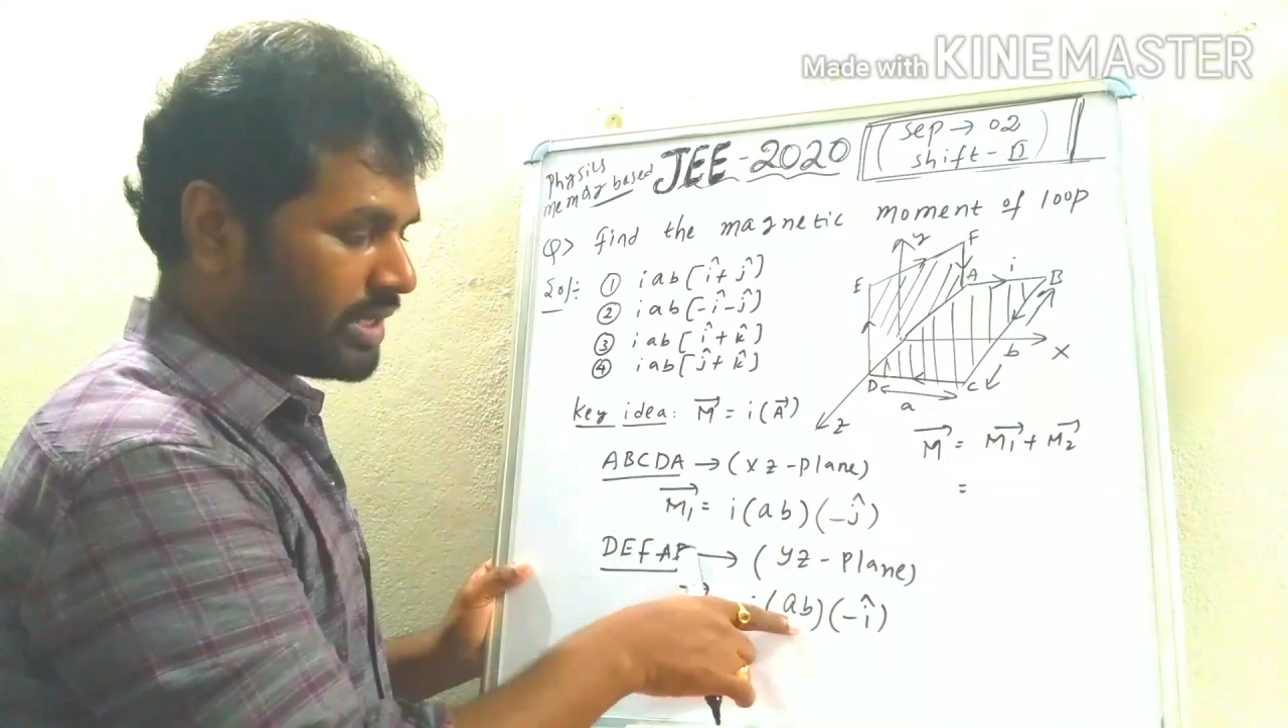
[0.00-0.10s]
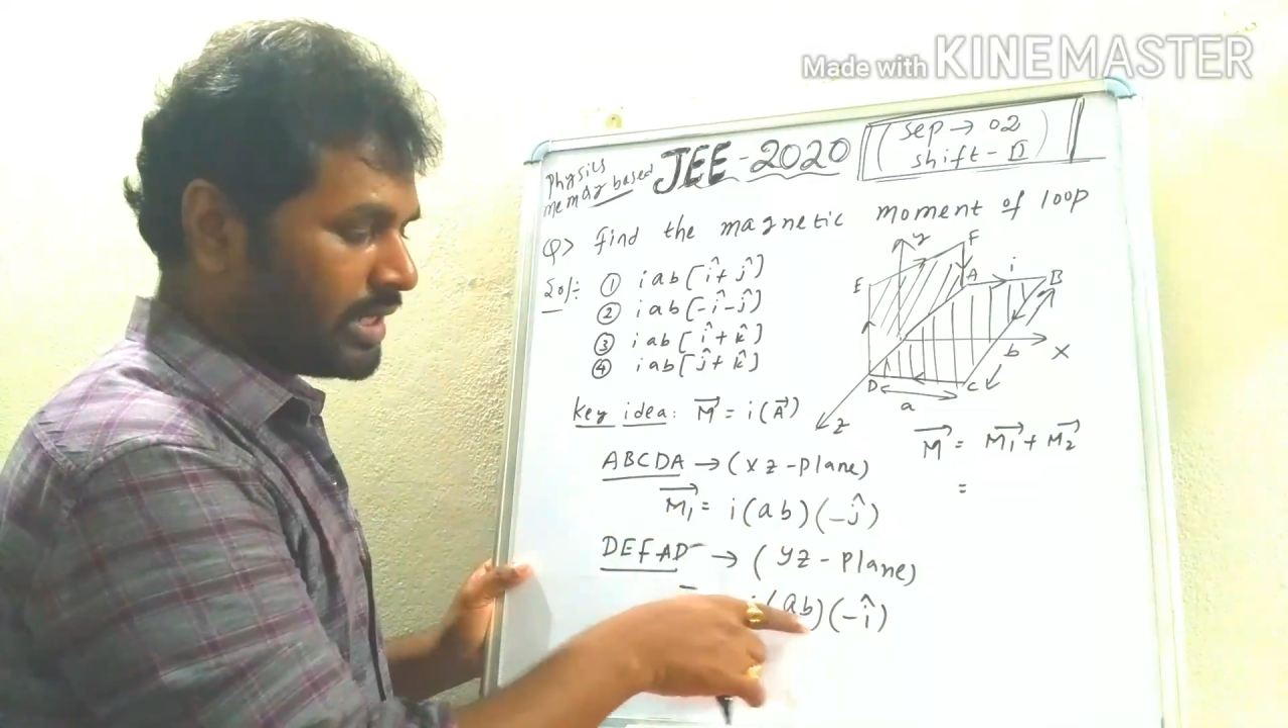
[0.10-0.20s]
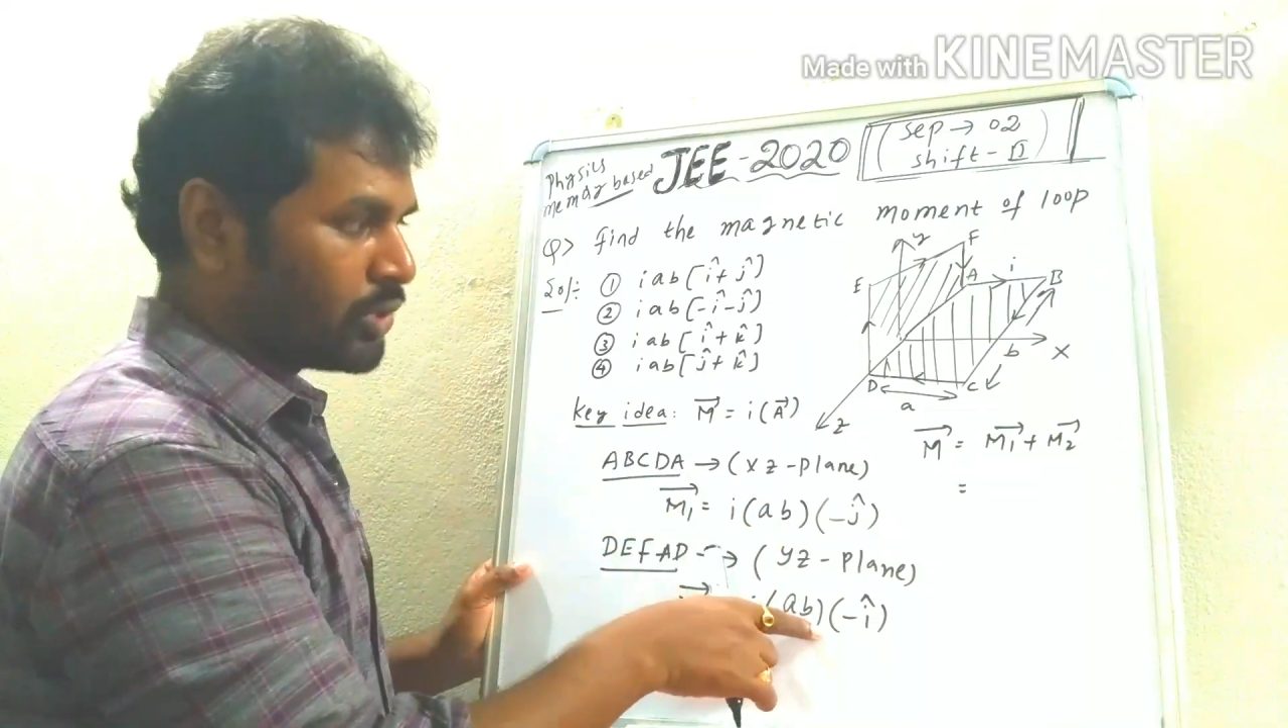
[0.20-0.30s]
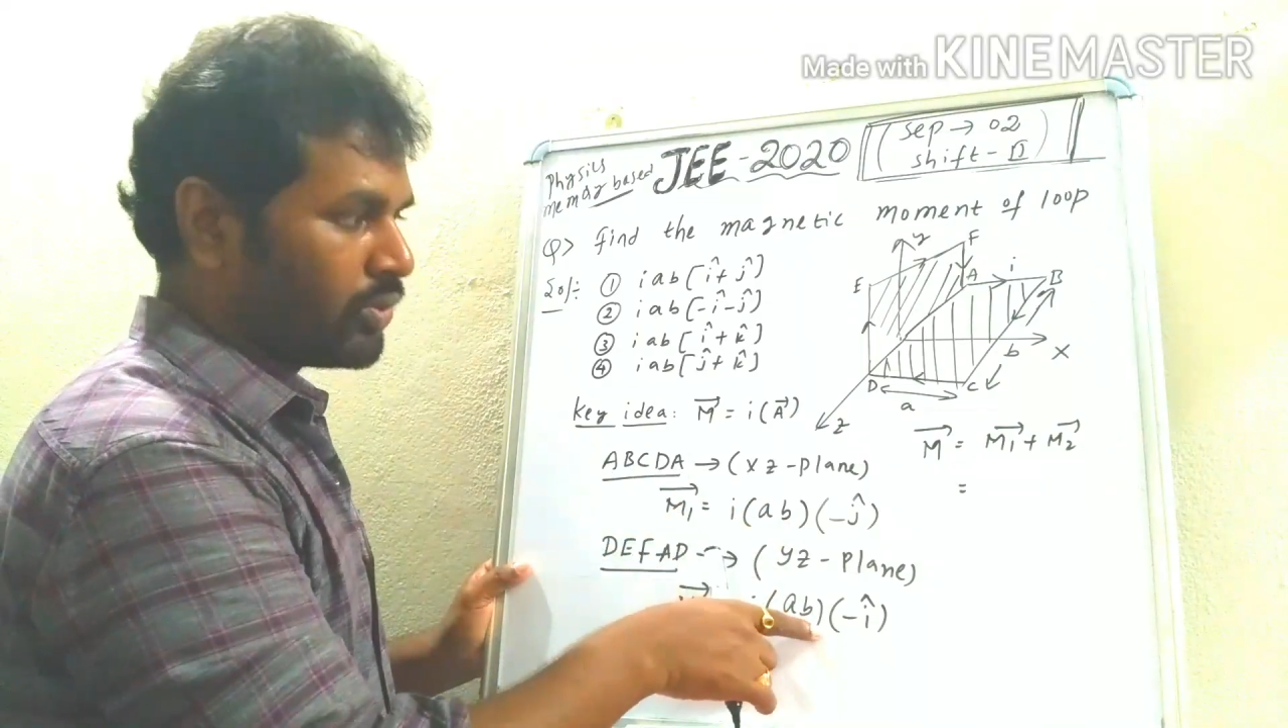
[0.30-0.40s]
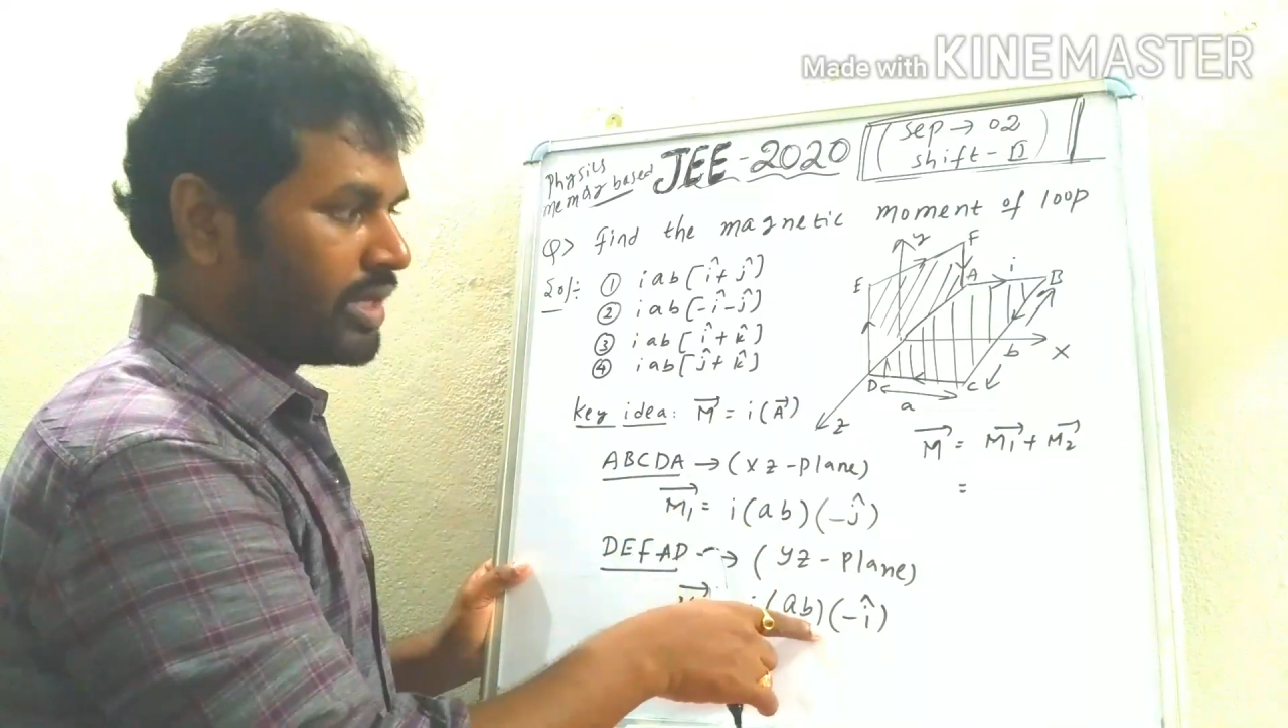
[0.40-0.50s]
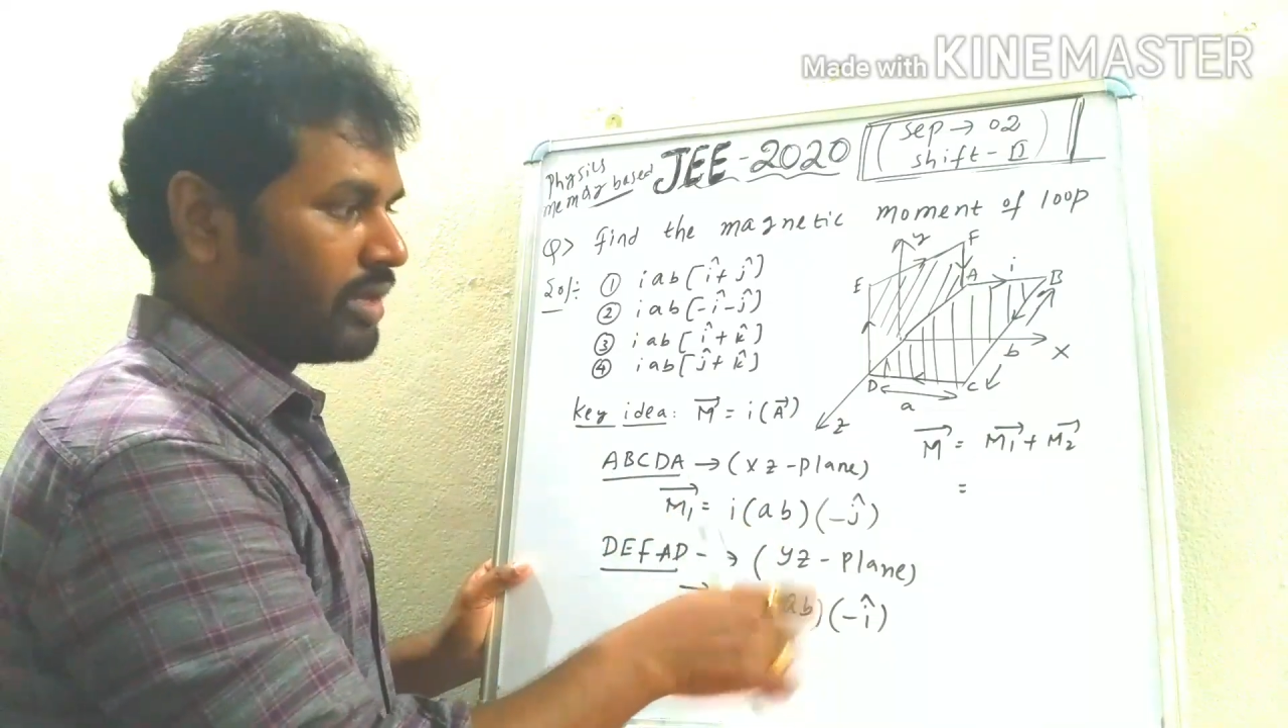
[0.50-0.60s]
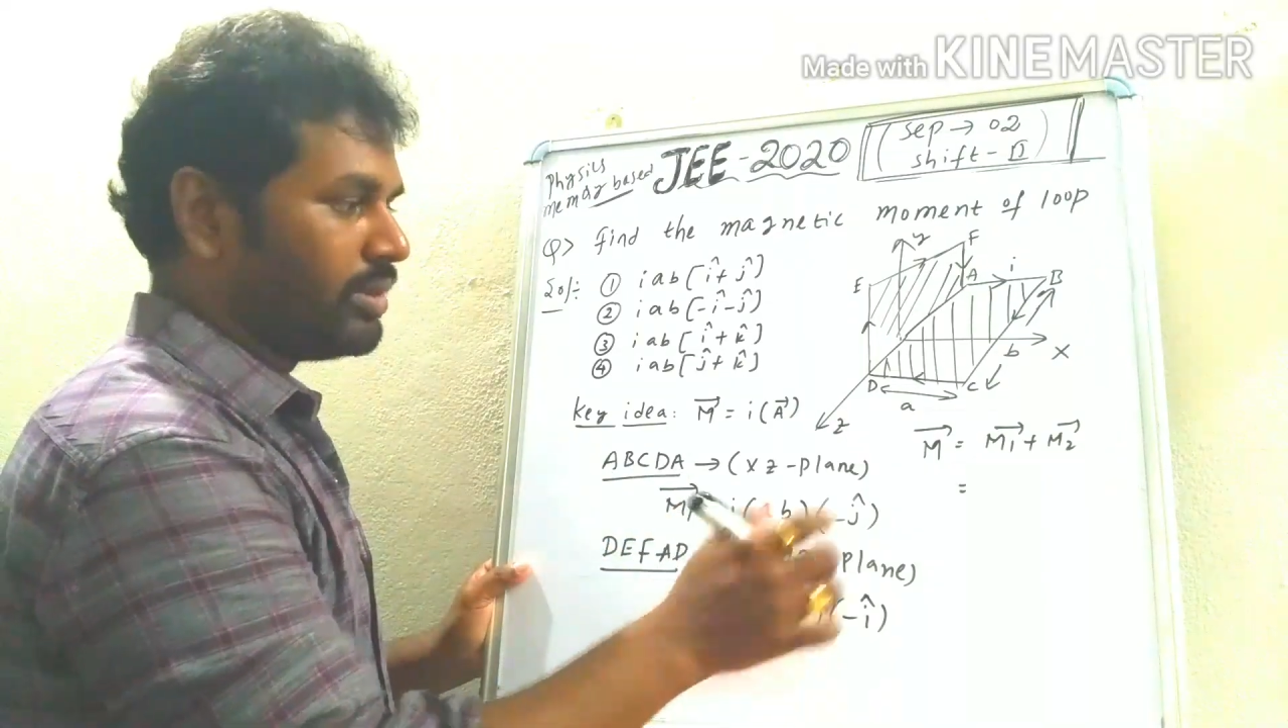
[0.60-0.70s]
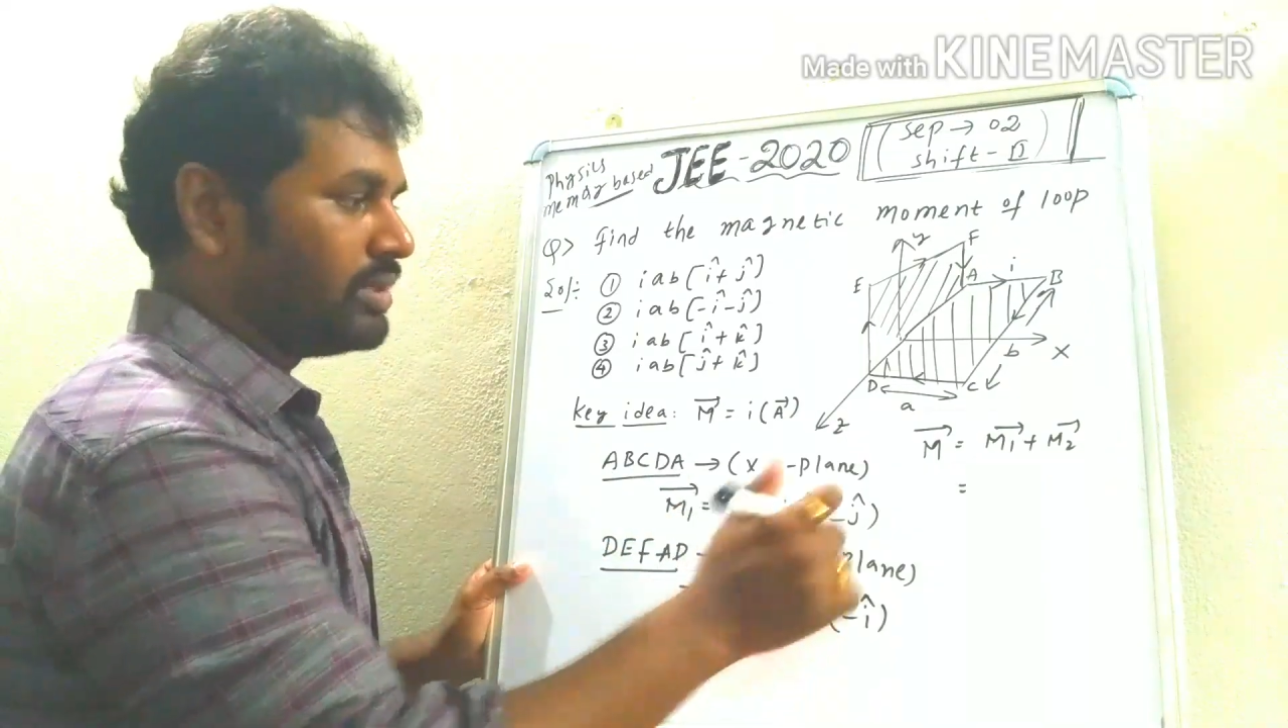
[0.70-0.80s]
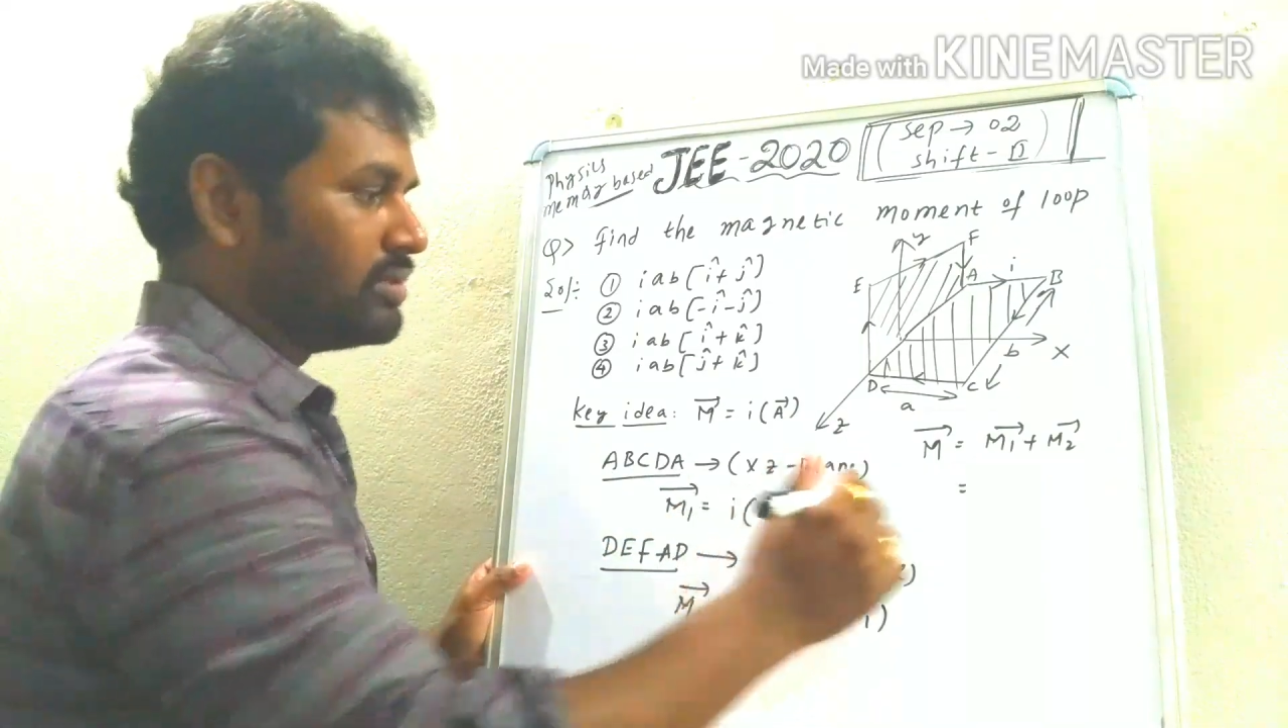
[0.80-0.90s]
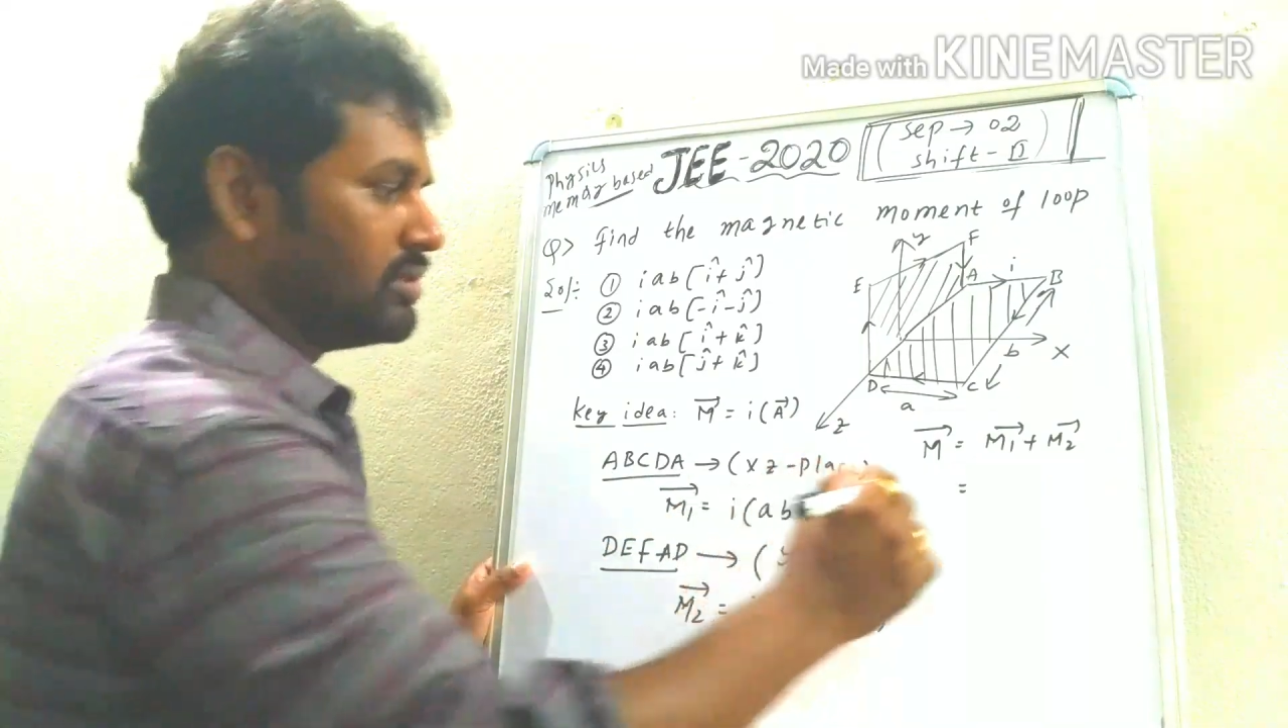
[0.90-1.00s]
into
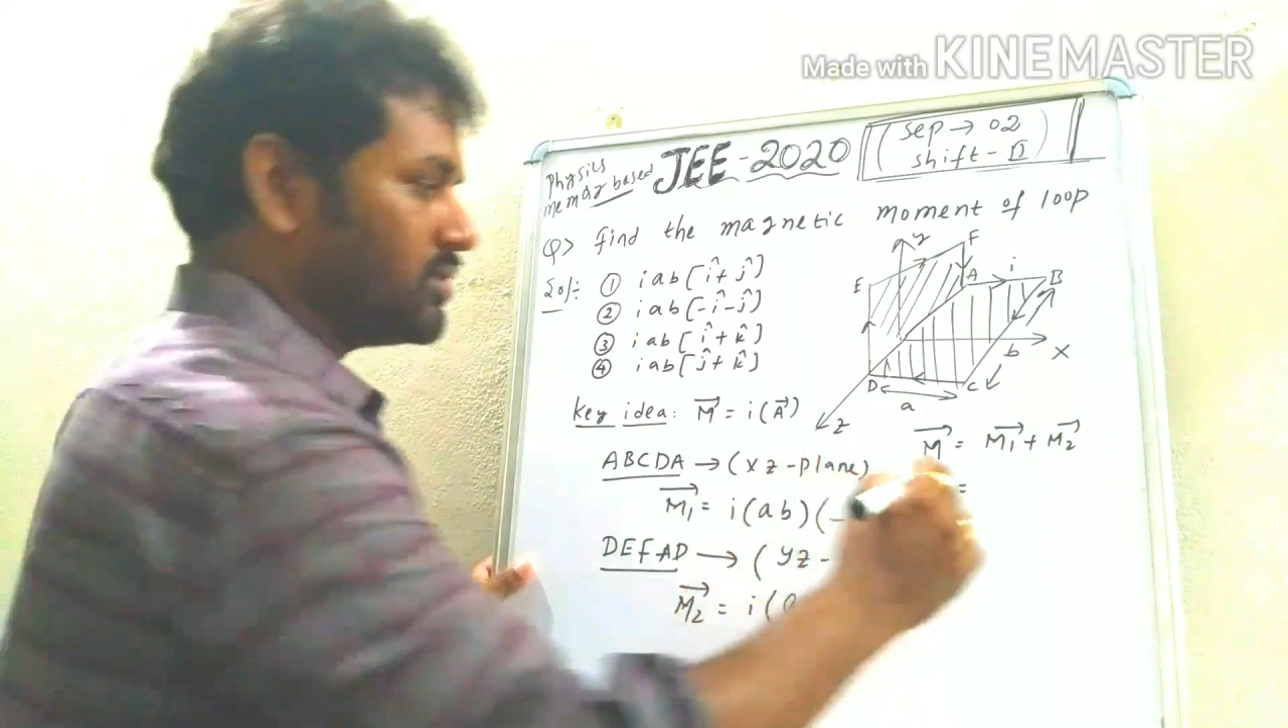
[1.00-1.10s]
AB.